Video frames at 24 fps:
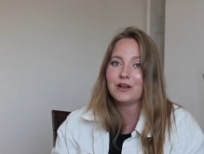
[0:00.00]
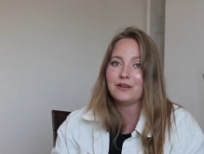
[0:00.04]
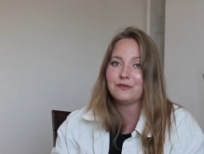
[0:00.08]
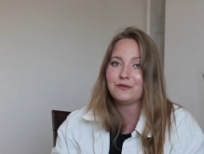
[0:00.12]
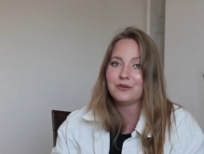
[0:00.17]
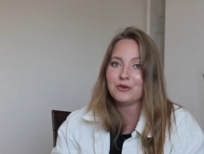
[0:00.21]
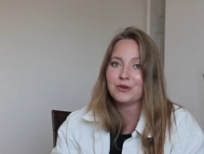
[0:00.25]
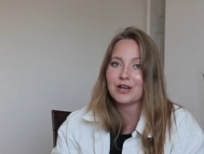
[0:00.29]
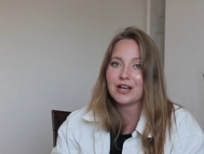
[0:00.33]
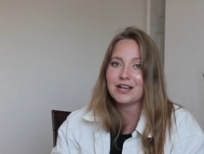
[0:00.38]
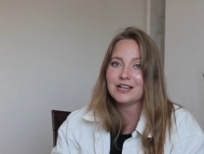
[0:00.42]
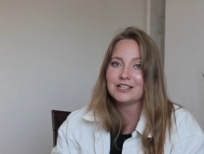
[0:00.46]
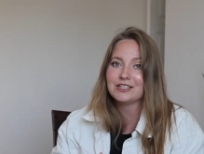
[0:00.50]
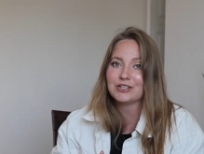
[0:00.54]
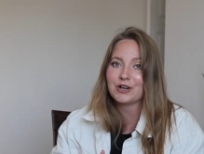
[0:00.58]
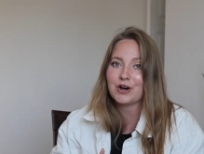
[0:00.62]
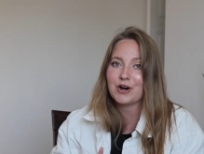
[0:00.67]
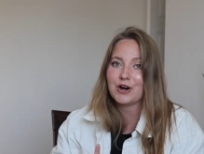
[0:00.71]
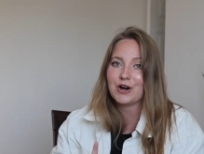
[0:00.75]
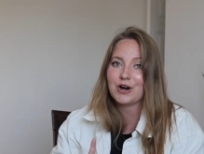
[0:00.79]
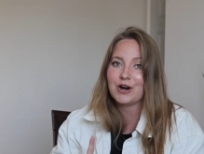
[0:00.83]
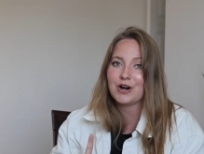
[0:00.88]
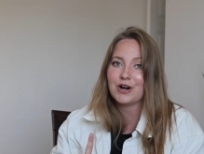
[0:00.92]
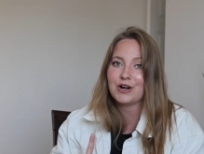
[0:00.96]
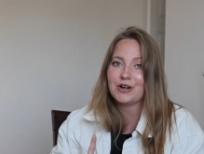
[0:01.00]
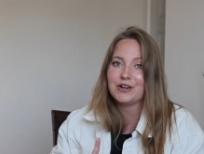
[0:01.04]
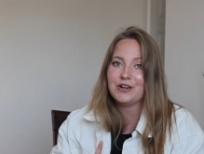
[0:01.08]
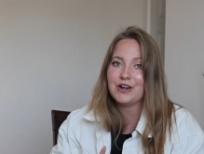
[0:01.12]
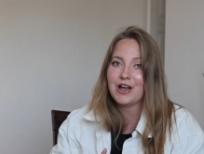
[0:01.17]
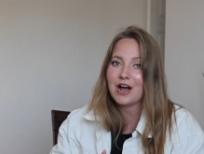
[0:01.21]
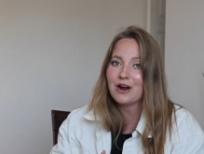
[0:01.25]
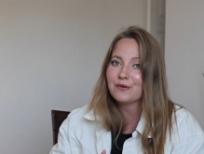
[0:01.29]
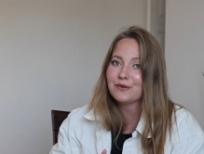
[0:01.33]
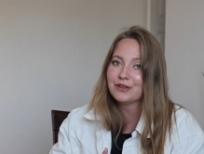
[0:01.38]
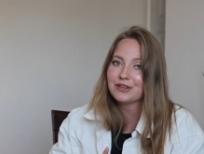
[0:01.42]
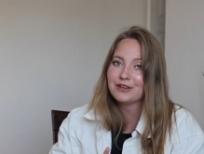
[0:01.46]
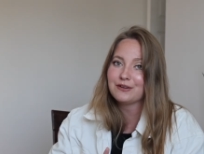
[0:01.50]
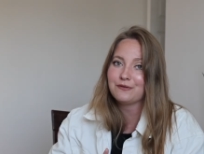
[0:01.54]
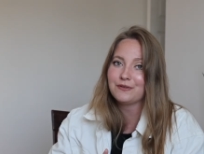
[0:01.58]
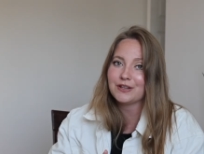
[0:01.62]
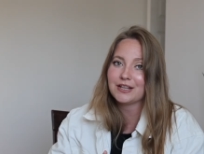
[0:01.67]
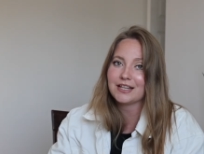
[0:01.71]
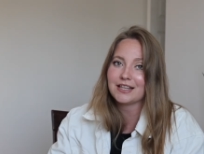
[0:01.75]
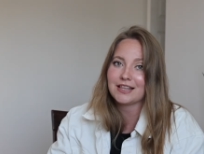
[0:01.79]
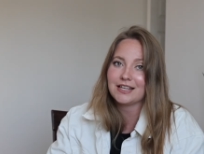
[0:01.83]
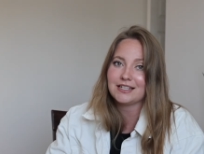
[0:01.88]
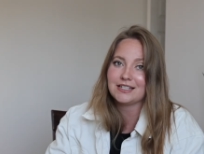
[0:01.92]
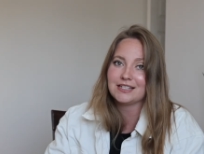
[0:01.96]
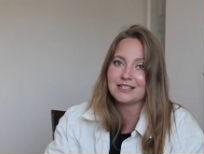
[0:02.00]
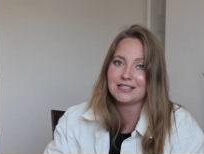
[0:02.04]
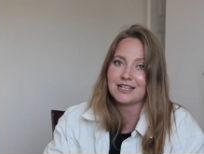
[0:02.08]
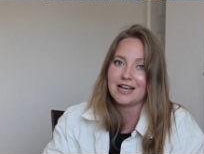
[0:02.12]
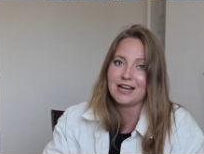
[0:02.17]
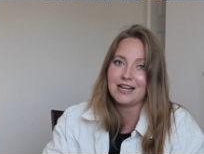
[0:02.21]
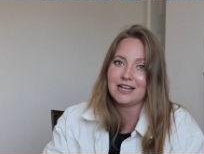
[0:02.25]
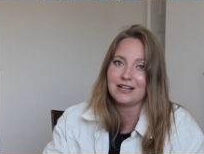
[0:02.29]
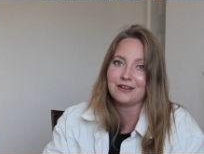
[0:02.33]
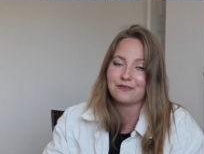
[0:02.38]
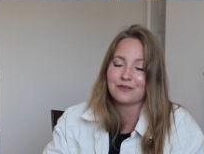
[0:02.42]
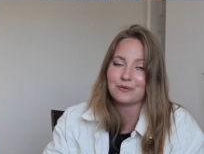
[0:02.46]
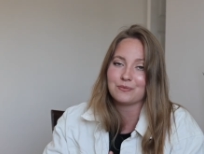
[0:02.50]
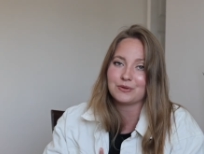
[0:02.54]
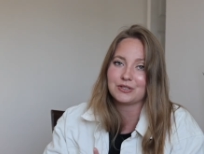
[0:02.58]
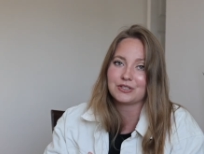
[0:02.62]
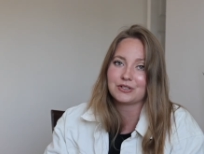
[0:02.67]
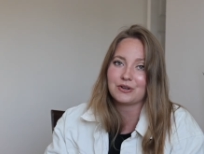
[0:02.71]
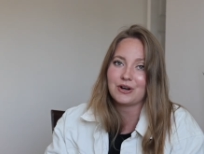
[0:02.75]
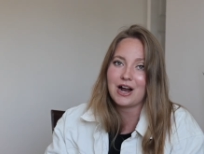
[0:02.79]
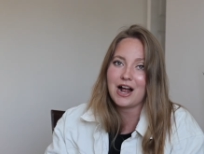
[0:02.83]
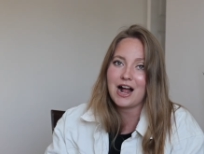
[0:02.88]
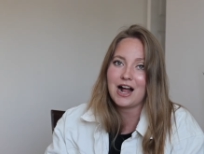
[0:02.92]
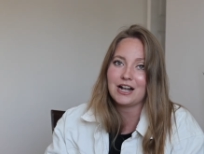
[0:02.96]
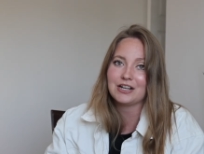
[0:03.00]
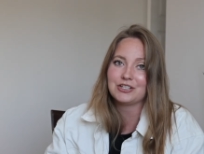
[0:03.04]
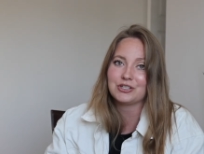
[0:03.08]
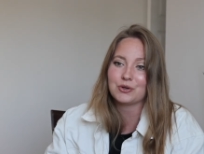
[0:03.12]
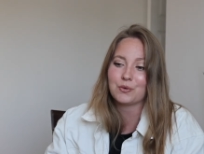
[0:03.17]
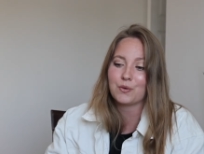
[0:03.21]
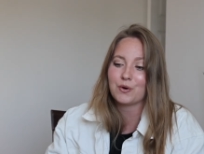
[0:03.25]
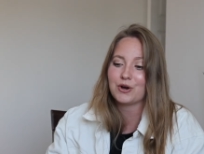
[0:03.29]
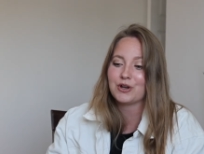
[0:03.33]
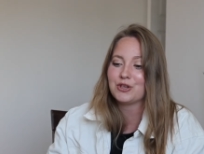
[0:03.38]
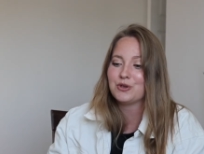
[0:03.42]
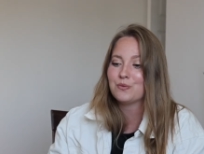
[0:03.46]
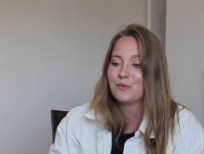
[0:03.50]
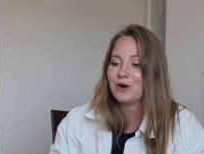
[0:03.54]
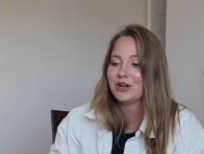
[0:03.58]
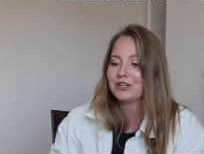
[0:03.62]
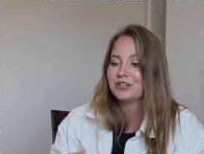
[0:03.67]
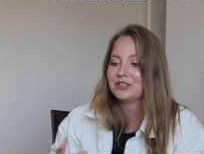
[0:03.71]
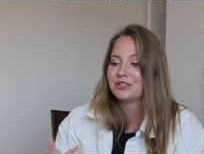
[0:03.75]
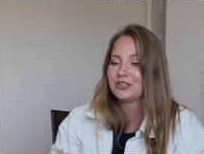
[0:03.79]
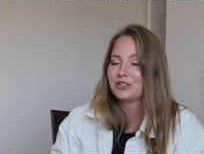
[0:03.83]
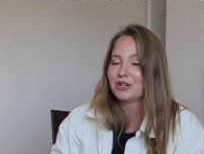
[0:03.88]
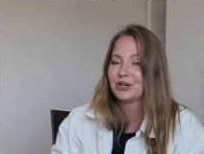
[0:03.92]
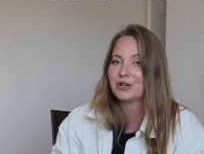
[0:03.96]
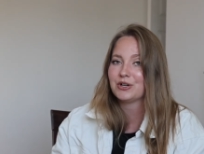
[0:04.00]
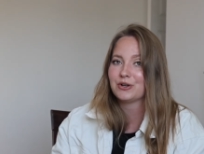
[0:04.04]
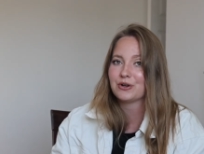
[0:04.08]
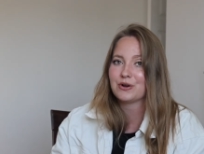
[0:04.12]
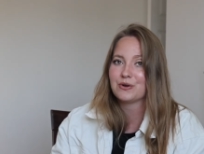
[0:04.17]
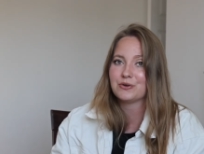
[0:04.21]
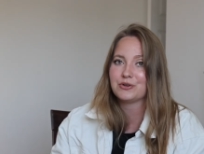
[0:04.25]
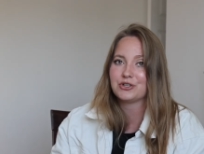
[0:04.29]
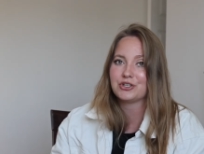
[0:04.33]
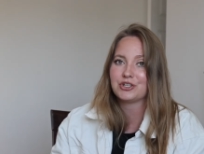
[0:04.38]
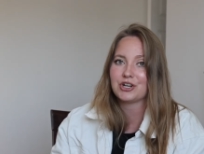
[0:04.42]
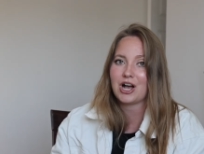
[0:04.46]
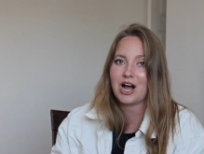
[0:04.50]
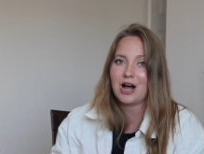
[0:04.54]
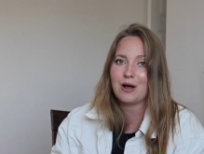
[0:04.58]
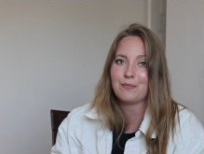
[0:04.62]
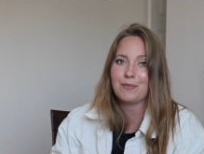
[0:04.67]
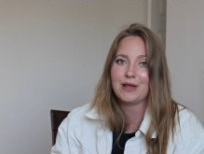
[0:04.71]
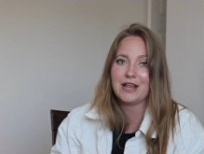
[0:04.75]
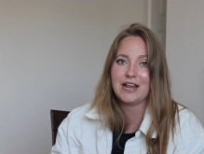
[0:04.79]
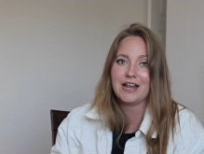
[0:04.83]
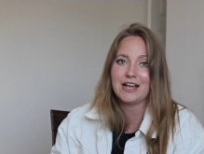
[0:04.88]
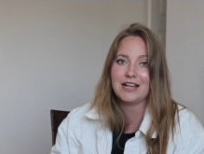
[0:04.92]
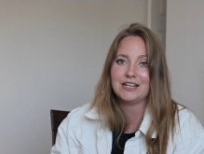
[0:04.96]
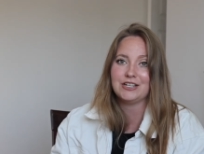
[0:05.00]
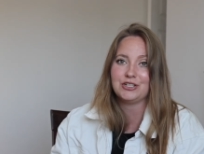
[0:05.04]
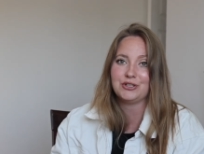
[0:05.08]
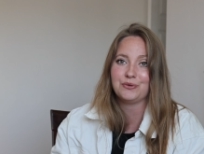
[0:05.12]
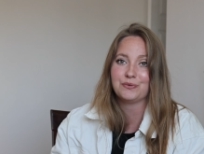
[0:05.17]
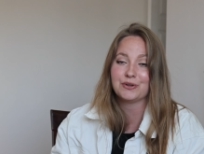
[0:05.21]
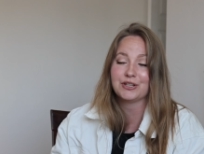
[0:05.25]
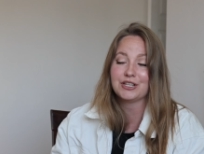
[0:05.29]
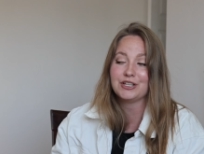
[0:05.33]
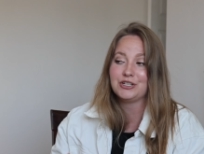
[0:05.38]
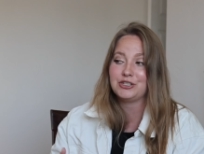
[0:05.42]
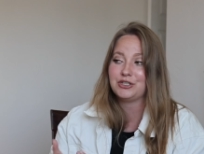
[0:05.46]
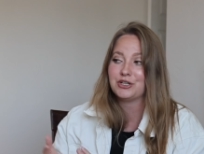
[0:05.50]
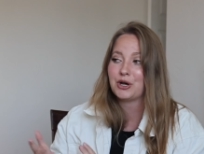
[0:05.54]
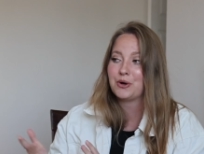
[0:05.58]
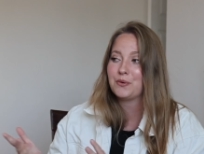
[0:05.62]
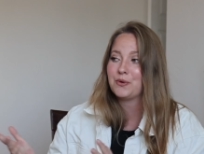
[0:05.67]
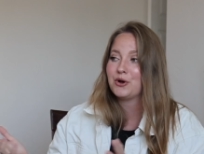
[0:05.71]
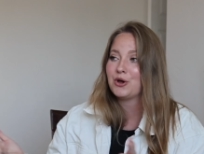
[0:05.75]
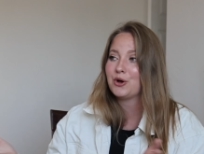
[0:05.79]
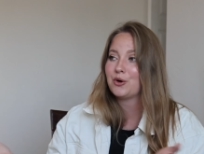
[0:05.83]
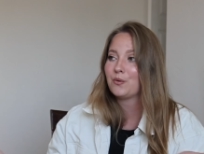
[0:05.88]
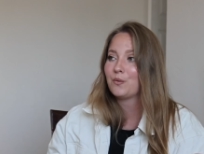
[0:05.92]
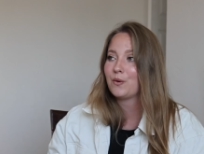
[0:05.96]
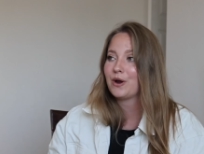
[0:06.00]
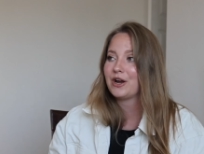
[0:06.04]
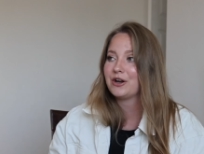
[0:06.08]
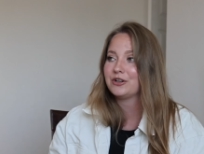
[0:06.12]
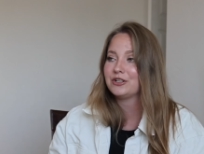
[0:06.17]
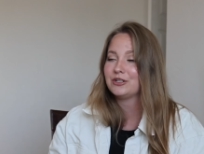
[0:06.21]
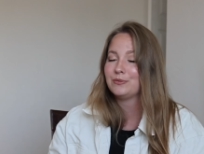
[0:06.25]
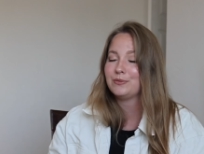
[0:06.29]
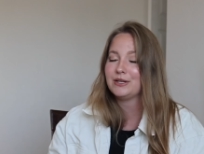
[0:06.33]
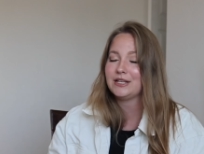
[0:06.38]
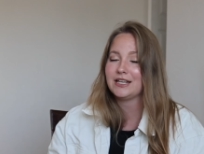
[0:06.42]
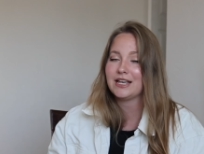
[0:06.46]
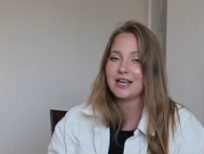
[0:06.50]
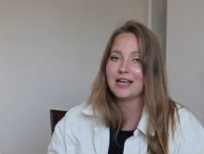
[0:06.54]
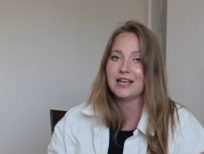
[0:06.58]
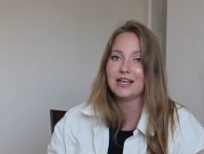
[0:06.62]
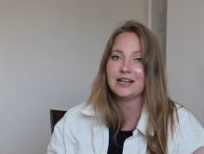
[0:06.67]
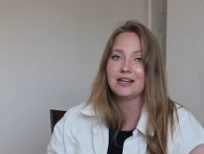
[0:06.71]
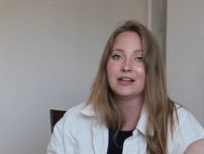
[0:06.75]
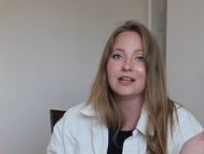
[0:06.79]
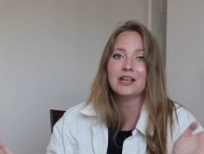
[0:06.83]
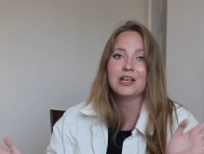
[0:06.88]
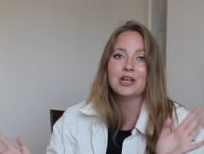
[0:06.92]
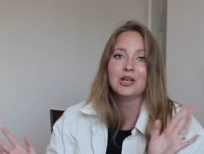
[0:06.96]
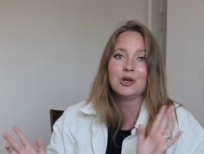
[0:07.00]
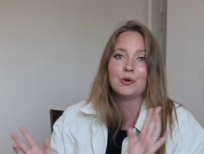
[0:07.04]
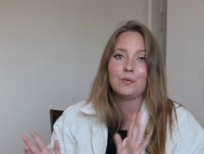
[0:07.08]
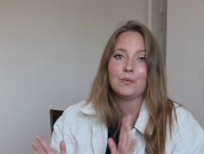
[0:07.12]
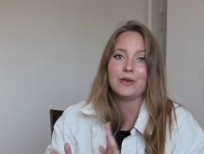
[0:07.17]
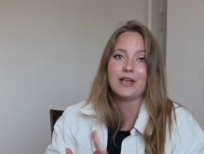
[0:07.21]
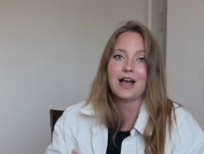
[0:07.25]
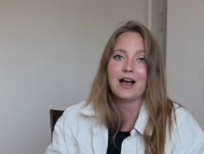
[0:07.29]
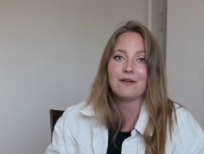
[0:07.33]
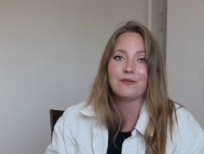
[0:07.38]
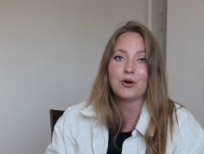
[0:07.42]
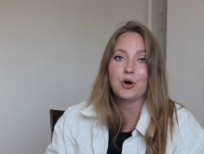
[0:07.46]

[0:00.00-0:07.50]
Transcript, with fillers: If you guys are not really feeling like designing it from scratch or you want to start your own shop and you really don't know where to begin, we have